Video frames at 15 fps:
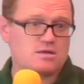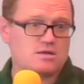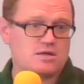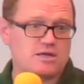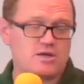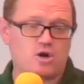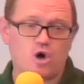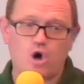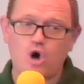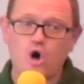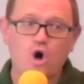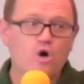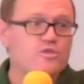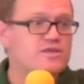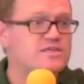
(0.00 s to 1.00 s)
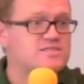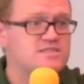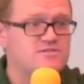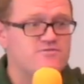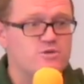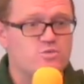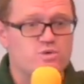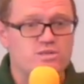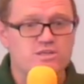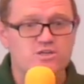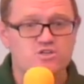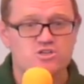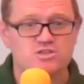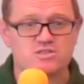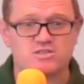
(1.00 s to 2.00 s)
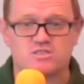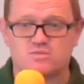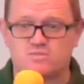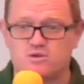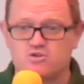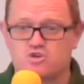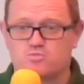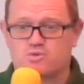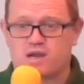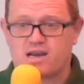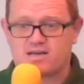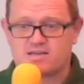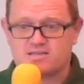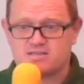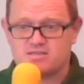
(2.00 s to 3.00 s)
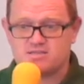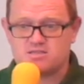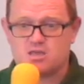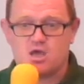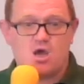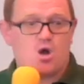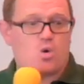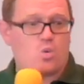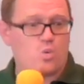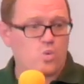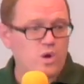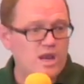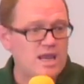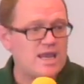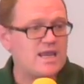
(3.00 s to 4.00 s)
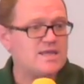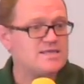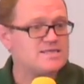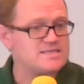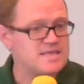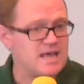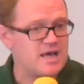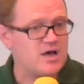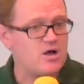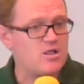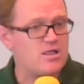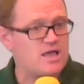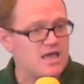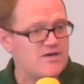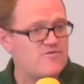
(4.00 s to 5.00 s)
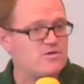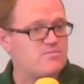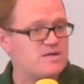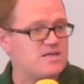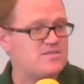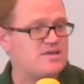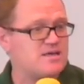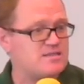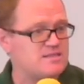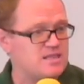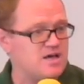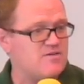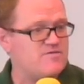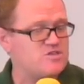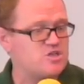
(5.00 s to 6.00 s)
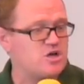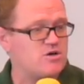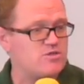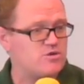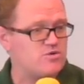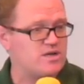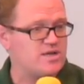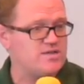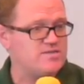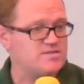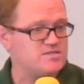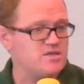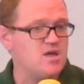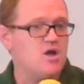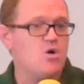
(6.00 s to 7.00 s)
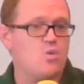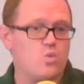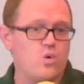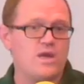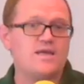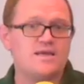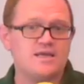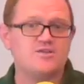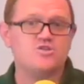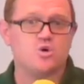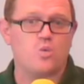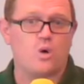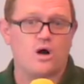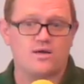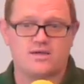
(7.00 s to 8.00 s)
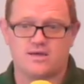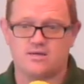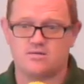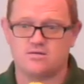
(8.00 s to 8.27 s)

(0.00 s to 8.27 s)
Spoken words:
in all these different religions and spiritual practices, we tell everybody that love is all there is, we need to walk it.